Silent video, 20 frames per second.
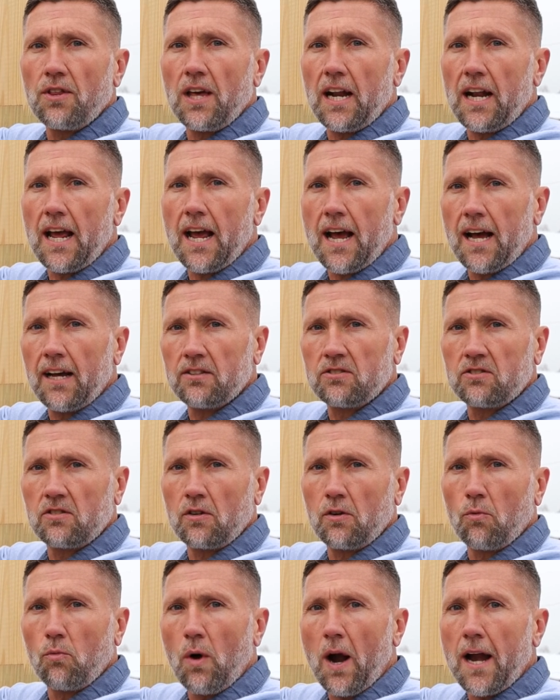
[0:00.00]
that it has
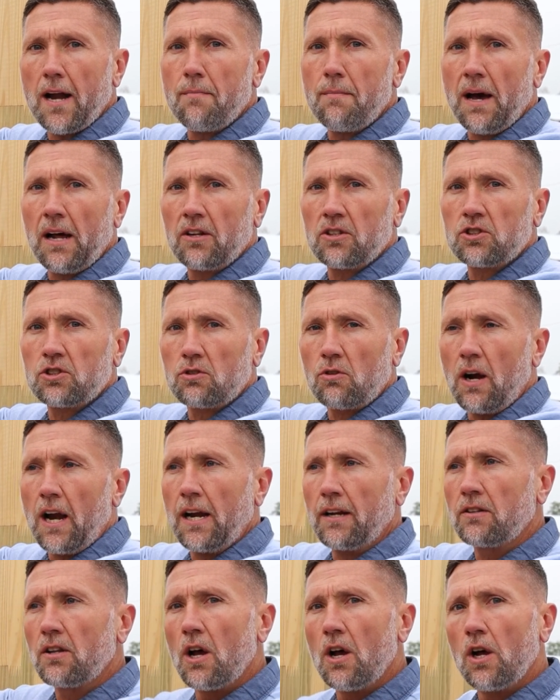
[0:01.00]
the right amount of
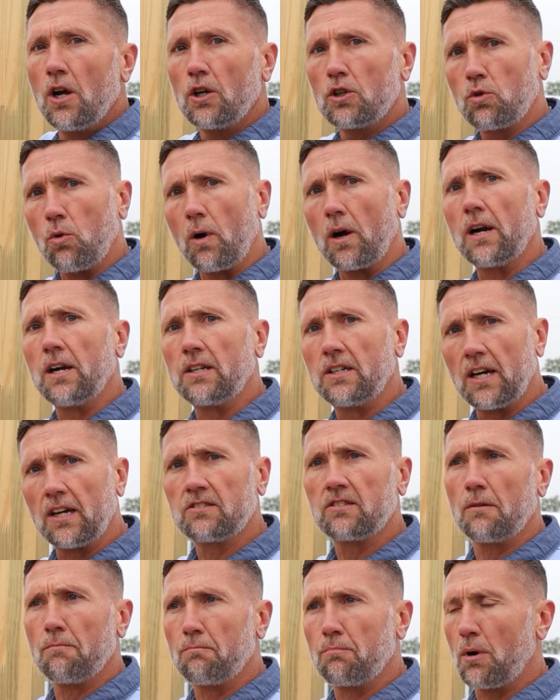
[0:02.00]
strength to where it
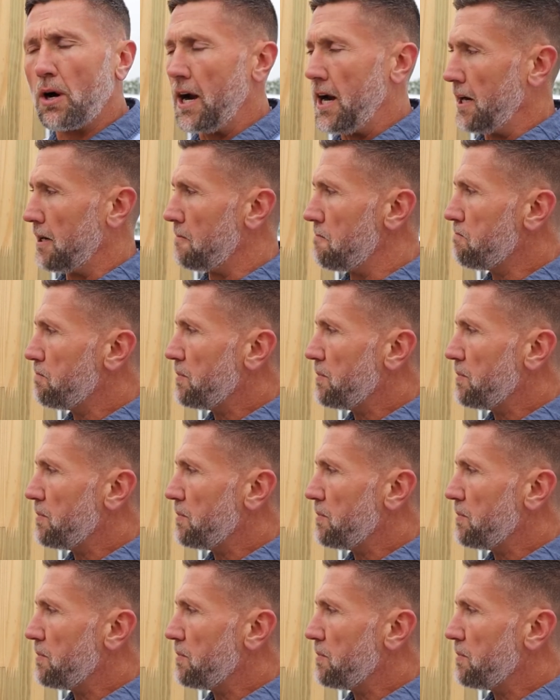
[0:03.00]
doesn't break.